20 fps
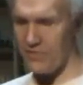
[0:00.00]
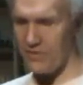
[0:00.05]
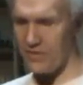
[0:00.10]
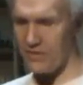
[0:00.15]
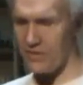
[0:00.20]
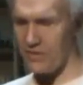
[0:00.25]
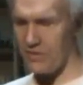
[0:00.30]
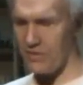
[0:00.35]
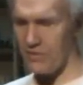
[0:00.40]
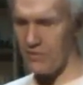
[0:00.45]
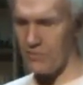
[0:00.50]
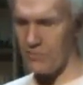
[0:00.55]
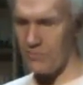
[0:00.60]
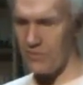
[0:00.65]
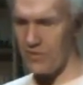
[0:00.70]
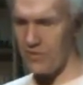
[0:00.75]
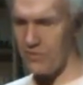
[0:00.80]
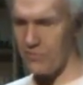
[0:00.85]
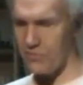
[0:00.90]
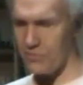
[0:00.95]
I got,
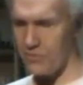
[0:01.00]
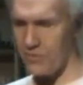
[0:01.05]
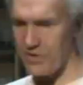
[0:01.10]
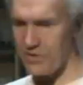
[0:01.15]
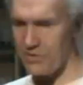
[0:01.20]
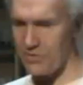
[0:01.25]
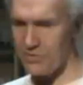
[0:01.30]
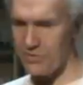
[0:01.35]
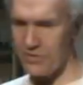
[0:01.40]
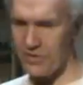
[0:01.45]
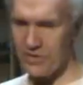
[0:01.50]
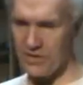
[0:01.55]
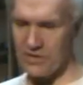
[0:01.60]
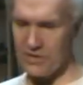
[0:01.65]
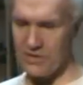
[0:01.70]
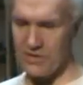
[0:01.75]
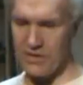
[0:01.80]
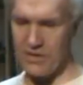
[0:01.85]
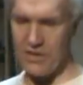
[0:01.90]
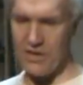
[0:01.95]
bigger is better, so I
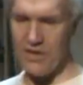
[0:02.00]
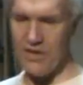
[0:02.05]
got the